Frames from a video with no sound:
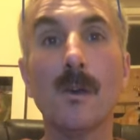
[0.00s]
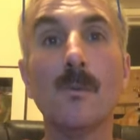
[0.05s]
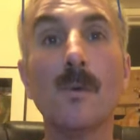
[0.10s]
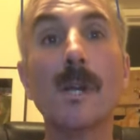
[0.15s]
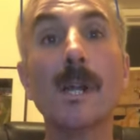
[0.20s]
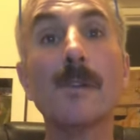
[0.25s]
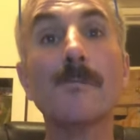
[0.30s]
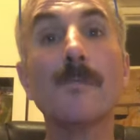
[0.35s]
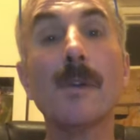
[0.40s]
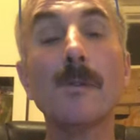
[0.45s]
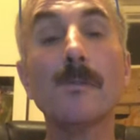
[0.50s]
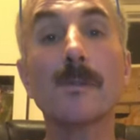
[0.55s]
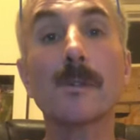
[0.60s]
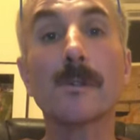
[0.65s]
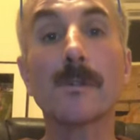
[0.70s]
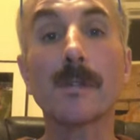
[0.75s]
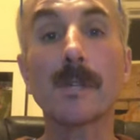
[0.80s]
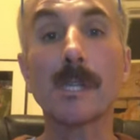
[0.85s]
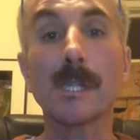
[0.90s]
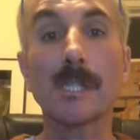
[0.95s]
When I wrote the
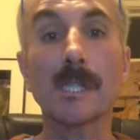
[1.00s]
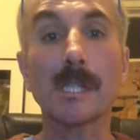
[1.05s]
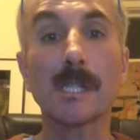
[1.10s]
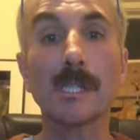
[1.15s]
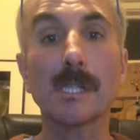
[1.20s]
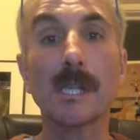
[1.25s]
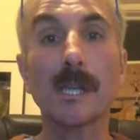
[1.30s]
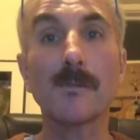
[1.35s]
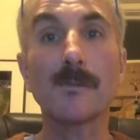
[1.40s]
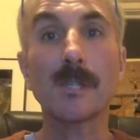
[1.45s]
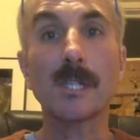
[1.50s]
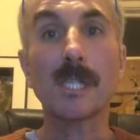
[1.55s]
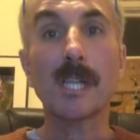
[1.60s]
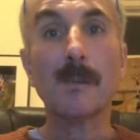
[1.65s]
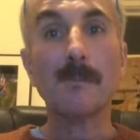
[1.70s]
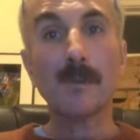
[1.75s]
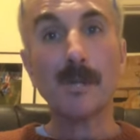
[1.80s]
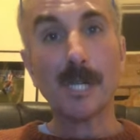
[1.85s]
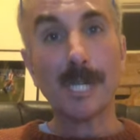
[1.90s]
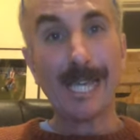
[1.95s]
thesis, I was
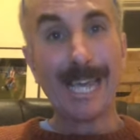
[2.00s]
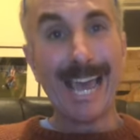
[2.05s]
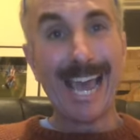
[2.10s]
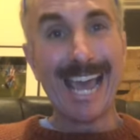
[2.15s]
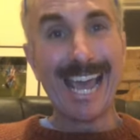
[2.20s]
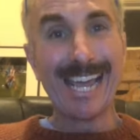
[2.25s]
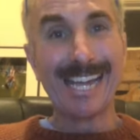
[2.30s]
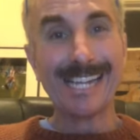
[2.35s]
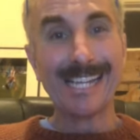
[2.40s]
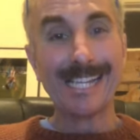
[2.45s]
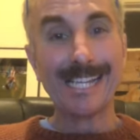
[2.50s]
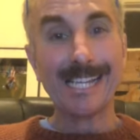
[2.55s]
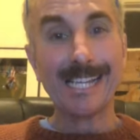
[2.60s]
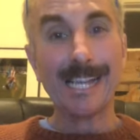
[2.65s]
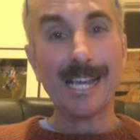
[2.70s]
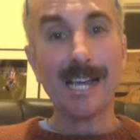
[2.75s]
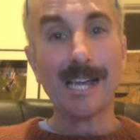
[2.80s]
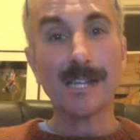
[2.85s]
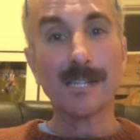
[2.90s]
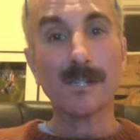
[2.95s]
deputy head
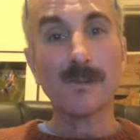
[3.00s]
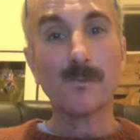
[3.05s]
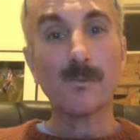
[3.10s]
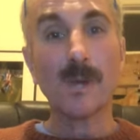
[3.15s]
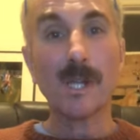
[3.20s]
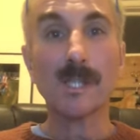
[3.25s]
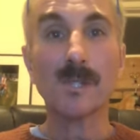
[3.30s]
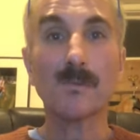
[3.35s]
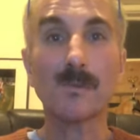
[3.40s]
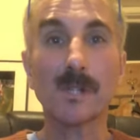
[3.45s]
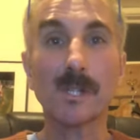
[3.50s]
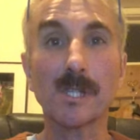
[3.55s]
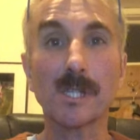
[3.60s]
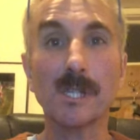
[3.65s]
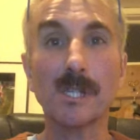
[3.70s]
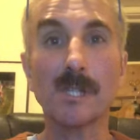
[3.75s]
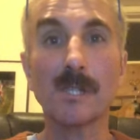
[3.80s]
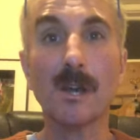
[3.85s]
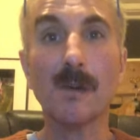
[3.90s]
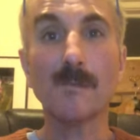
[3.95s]
at Westwood
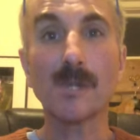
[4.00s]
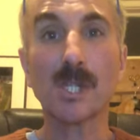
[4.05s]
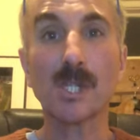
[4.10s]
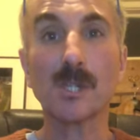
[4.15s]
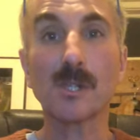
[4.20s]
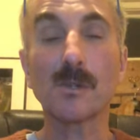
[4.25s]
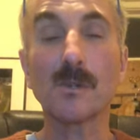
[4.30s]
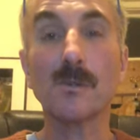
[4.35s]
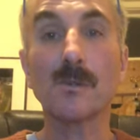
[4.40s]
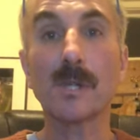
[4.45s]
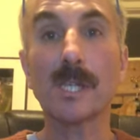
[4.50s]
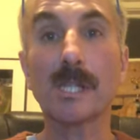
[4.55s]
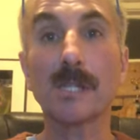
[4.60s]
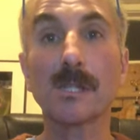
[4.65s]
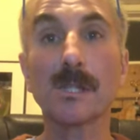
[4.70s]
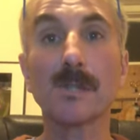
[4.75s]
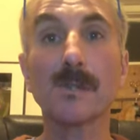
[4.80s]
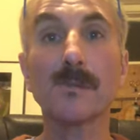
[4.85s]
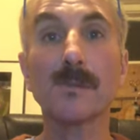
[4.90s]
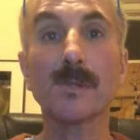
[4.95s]
St Thomas School in
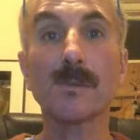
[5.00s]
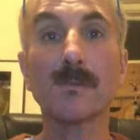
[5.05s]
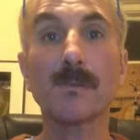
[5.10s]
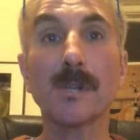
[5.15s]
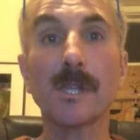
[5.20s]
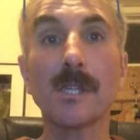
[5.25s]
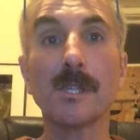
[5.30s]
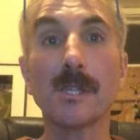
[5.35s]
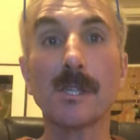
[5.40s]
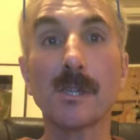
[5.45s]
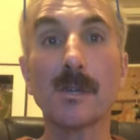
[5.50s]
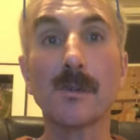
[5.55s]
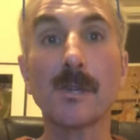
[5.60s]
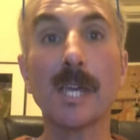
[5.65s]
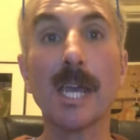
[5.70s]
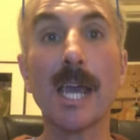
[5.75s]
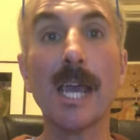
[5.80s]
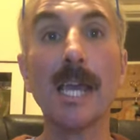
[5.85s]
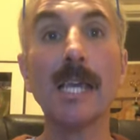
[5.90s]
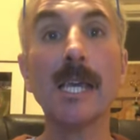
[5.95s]
Salisbury, the
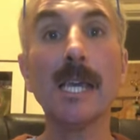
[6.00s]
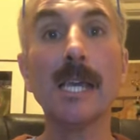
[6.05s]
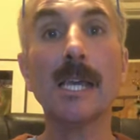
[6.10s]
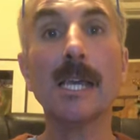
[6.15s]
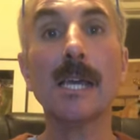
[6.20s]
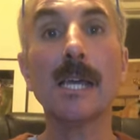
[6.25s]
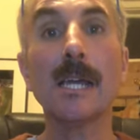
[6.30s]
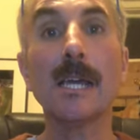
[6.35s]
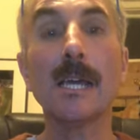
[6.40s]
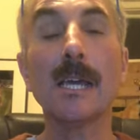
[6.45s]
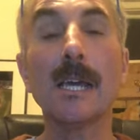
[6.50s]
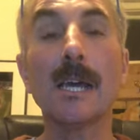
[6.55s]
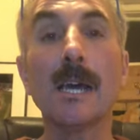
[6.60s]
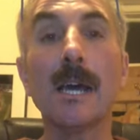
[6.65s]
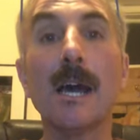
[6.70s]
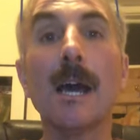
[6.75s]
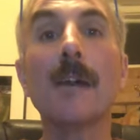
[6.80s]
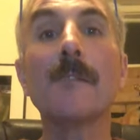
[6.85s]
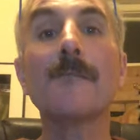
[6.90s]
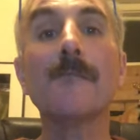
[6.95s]
UK,
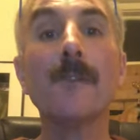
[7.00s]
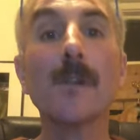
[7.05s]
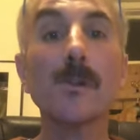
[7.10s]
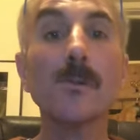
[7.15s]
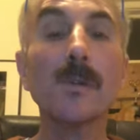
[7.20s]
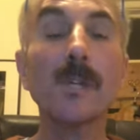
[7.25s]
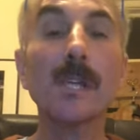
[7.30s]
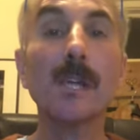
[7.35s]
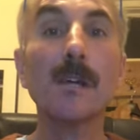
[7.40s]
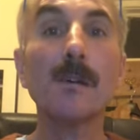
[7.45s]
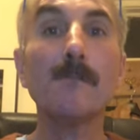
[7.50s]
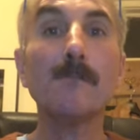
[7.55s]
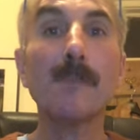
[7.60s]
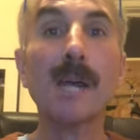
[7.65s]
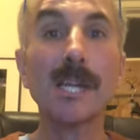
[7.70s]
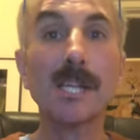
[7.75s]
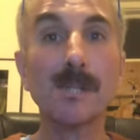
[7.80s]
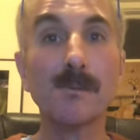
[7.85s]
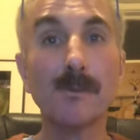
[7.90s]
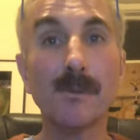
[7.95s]
and following a
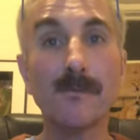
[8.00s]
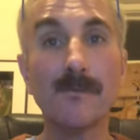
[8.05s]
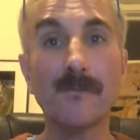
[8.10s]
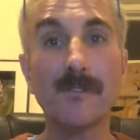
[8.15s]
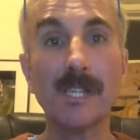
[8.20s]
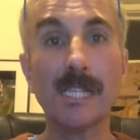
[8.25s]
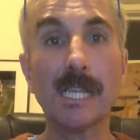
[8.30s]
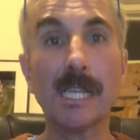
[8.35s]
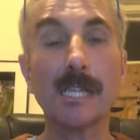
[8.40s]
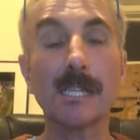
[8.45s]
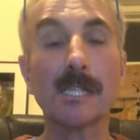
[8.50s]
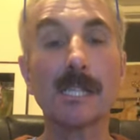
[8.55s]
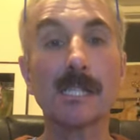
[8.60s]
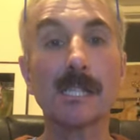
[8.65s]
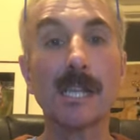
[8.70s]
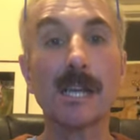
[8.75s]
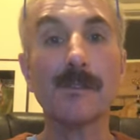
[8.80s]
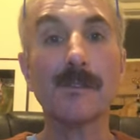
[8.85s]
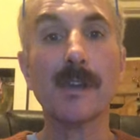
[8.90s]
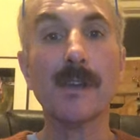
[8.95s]
management visit to
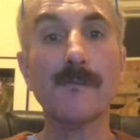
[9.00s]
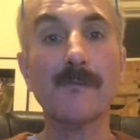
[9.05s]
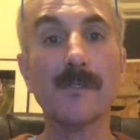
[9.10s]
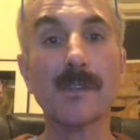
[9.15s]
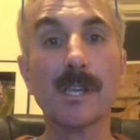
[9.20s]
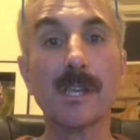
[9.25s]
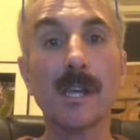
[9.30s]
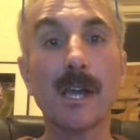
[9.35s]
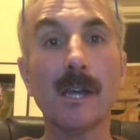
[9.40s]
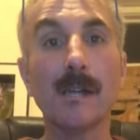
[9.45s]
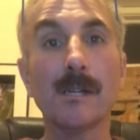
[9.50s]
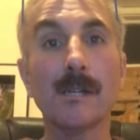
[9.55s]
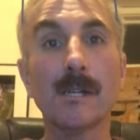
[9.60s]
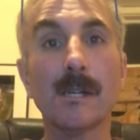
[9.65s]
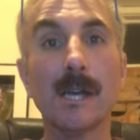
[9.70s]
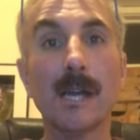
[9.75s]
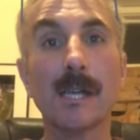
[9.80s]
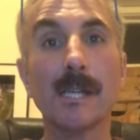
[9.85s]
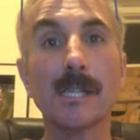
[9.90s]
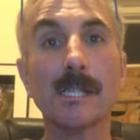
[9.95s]
South Africa,
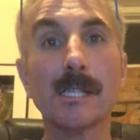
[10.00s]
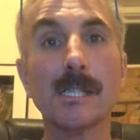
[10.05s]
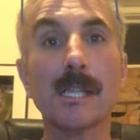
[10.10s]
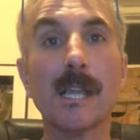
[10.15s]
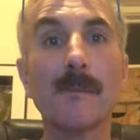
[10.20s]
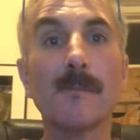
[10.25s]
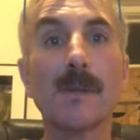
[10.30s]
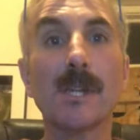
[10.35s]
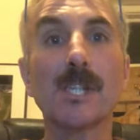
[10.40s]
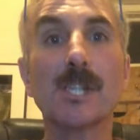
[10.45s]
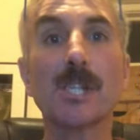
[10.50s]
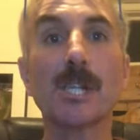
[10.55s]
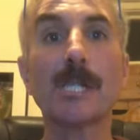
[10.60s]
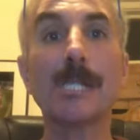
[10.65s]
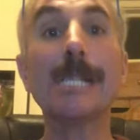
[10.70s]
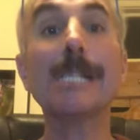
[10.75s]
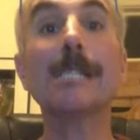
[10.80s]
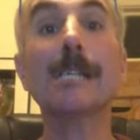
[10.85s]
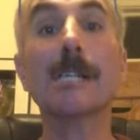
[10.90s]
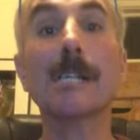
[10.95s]
I established an
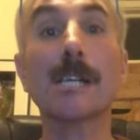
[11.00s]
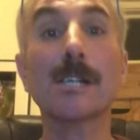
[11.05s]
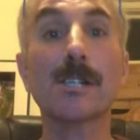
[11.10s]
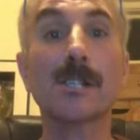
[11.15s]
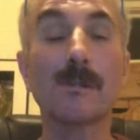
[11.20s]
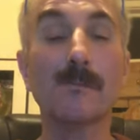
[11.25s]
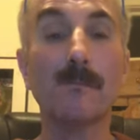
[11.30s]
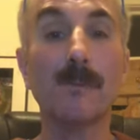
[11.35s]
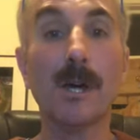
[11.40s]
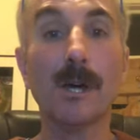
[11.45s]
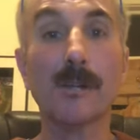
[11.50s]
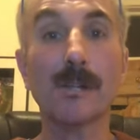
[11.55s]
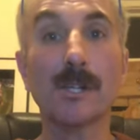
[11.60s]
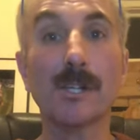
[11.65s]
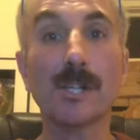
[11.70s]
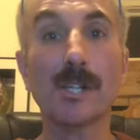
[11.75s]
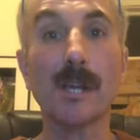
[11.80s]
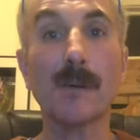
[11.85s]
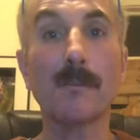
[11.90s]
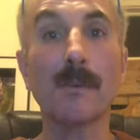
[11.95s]
international
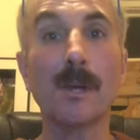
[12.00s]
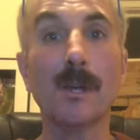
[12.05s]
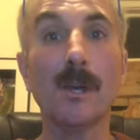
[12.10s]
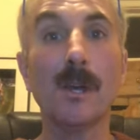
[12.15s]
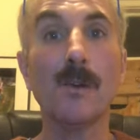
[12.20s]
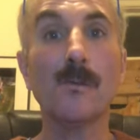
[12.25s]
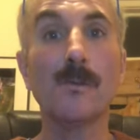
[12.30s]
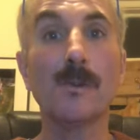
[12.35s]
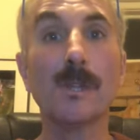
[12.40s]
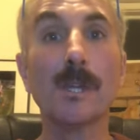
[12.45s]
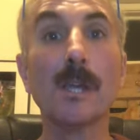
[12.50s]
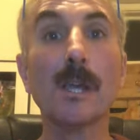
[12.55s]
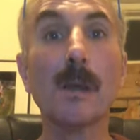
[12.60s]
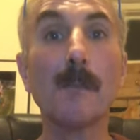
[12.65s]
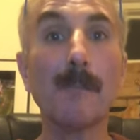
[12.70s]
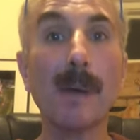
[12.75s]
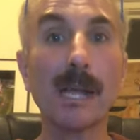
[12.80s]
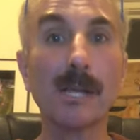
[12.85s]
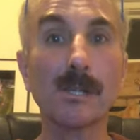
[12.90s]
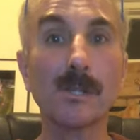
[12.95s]
partnership with
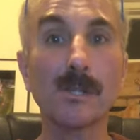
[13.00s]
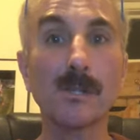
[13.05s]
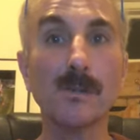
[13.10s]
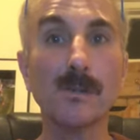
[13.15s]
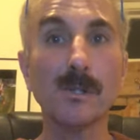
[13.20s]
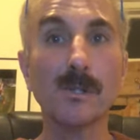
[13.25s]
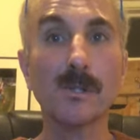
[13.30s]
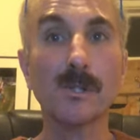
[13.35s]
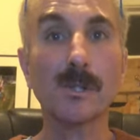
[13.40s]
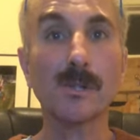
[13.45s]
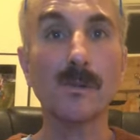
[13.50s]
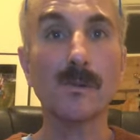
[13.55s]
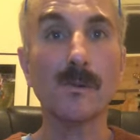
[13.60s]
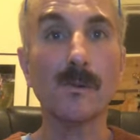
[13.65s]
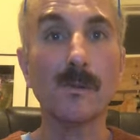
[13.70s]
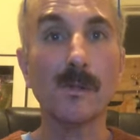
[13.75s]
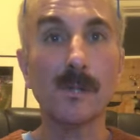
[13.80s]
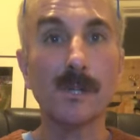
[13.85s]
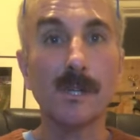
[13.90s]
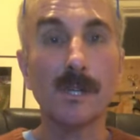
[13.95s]
Nkabaka Zulu School